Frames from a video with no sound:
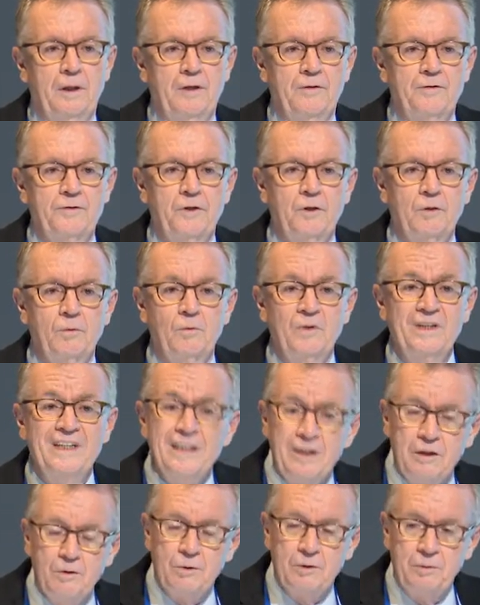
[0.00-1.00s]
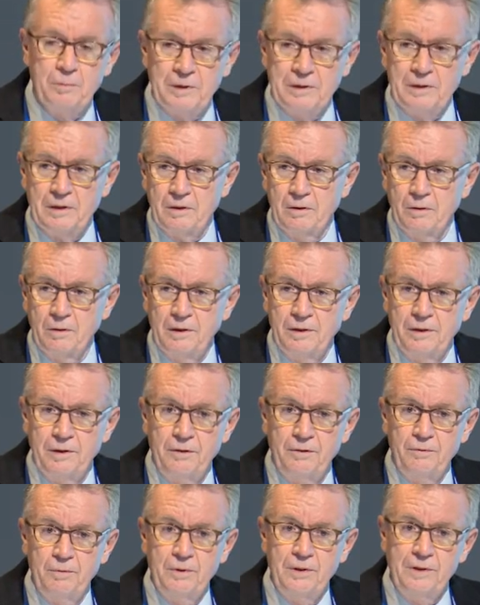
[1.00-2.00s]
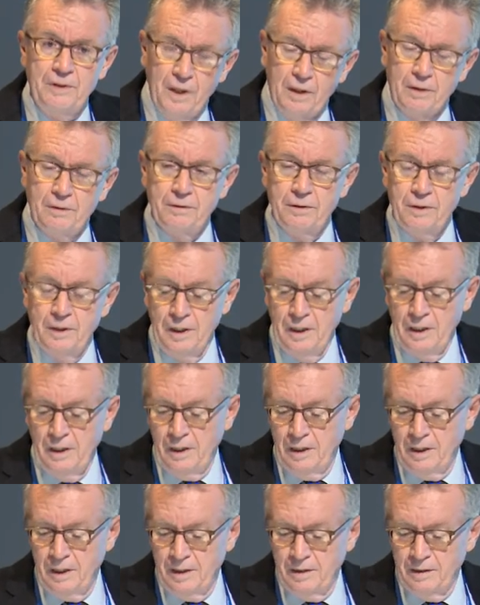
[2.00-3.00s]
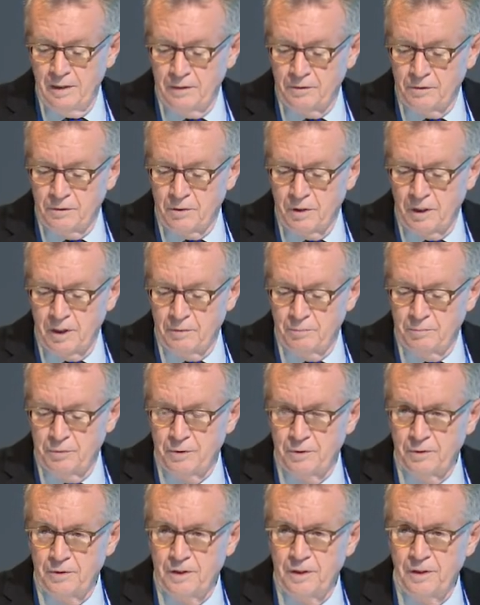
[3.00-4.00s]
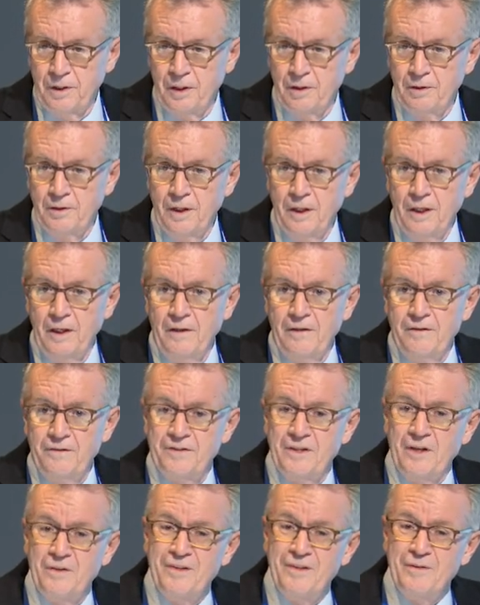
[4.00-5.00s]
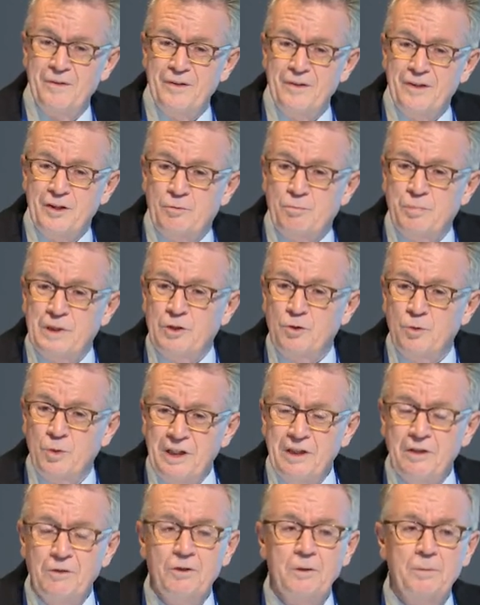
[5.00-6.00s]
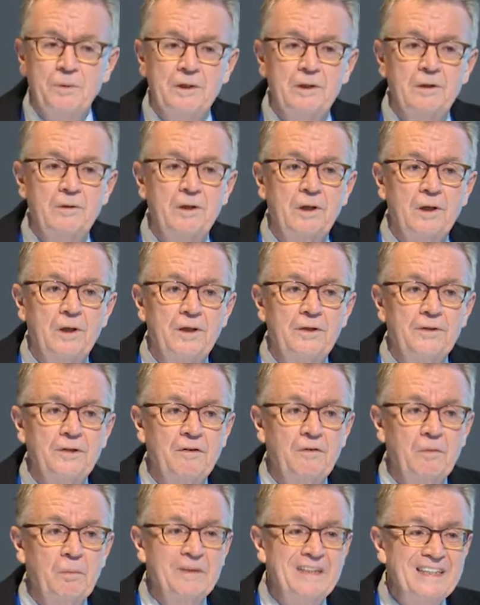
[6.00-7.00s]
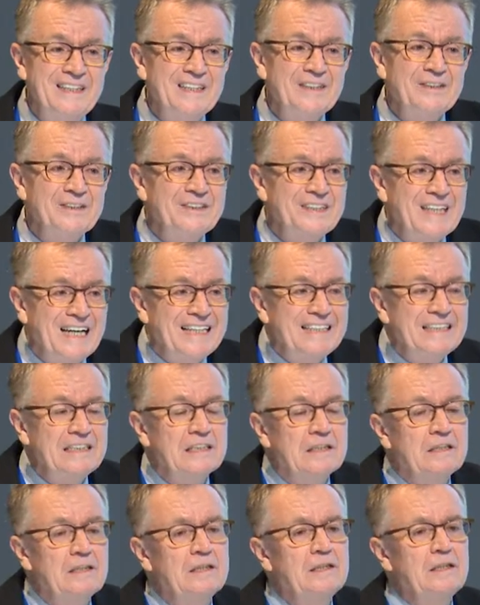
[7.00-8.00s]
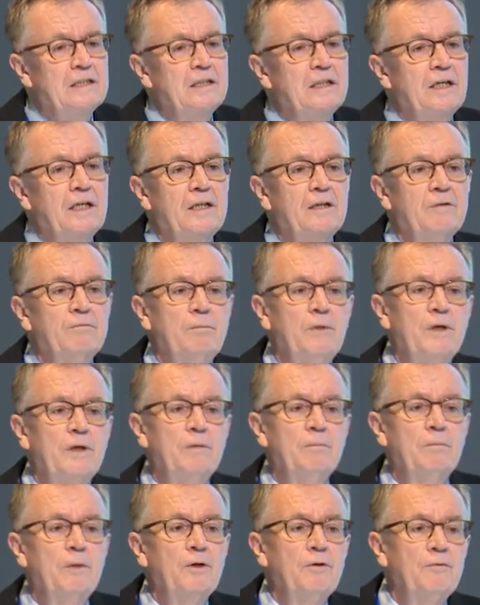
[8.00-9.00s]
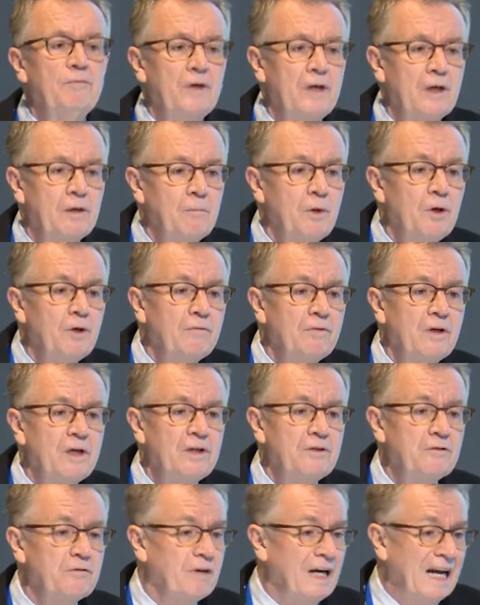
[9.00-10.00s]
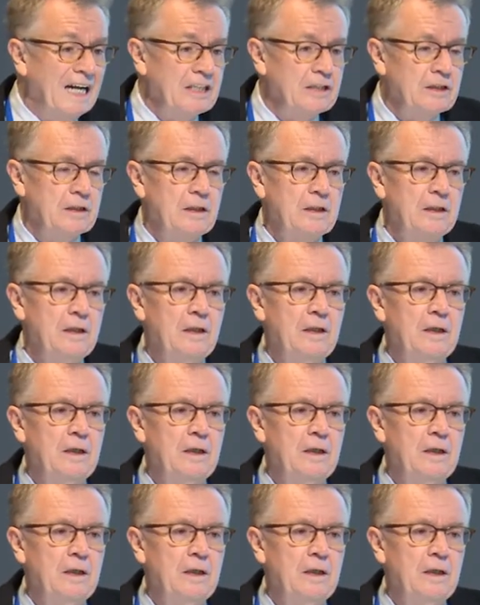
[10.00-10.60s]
Certain within-group inequalities, we don't. And that's quite important to note. So the between-group inequalities have a political salience and are motivators for action